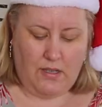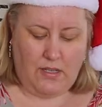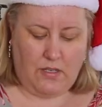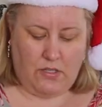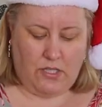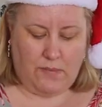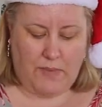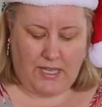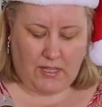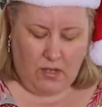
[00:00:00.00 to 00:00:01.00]
This will just
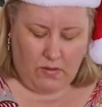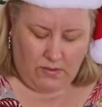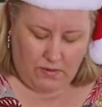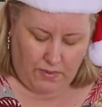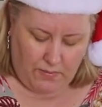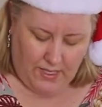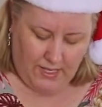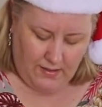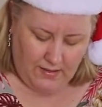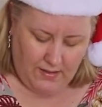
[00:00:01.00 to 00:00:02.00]
make the hole a little bit
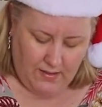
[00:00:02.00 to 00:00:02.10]
bigger.